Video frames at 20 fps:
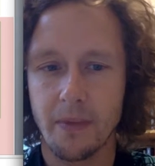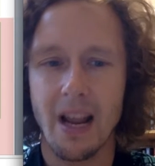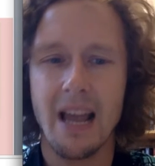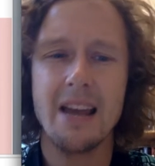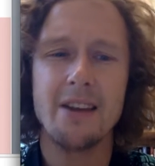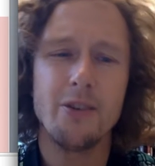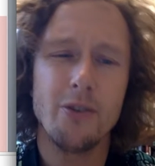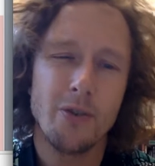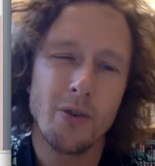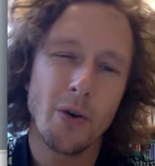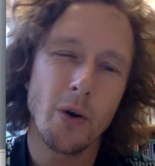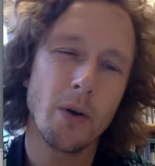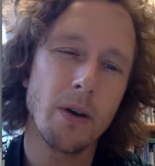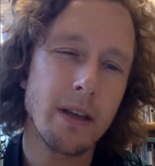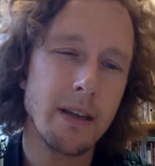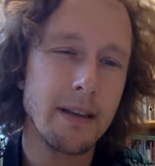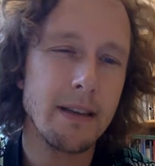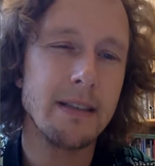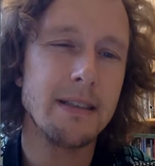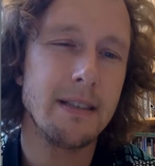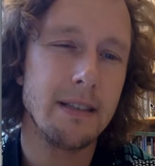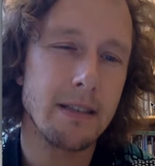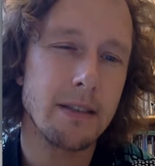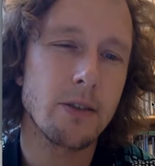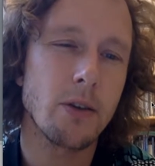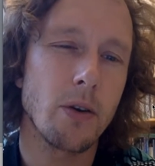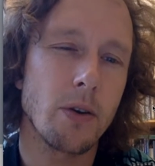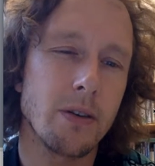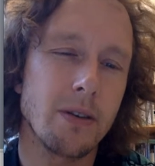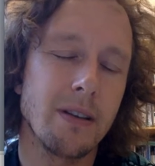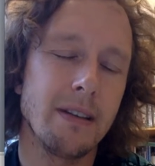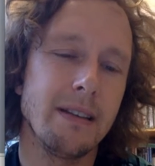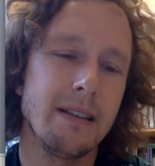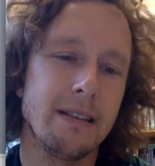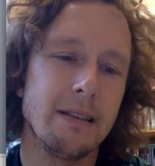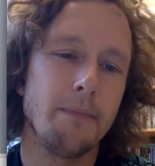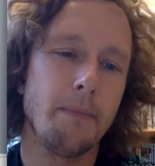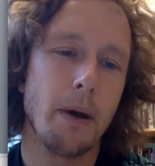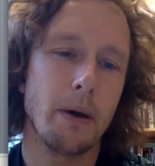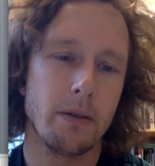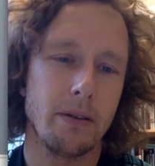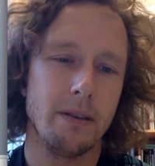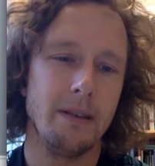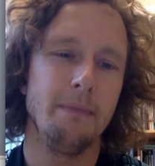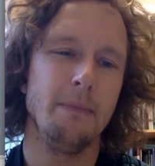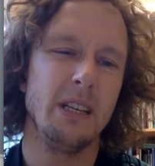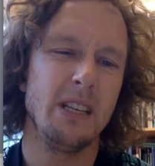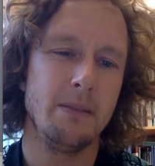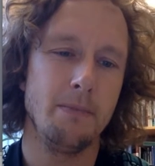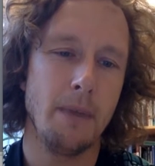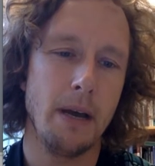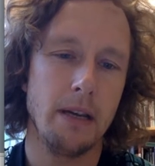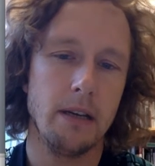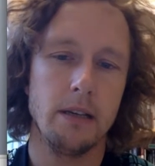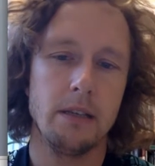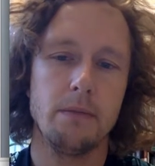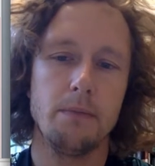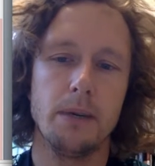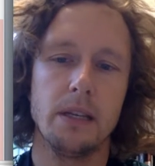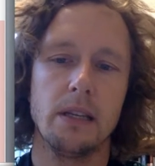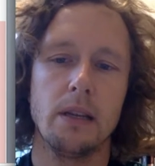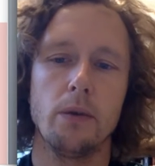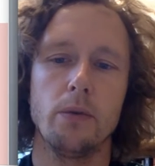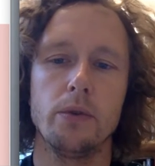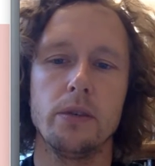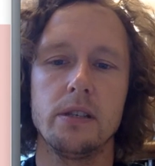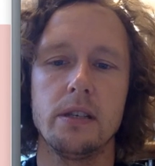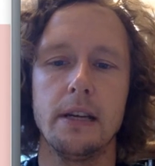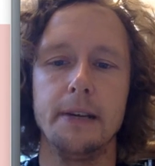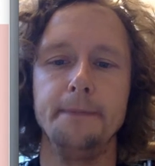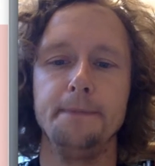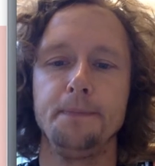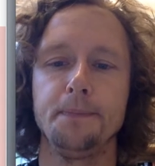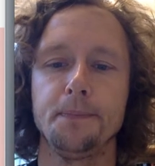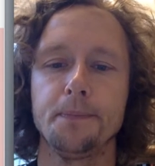And it's about image management, I would say.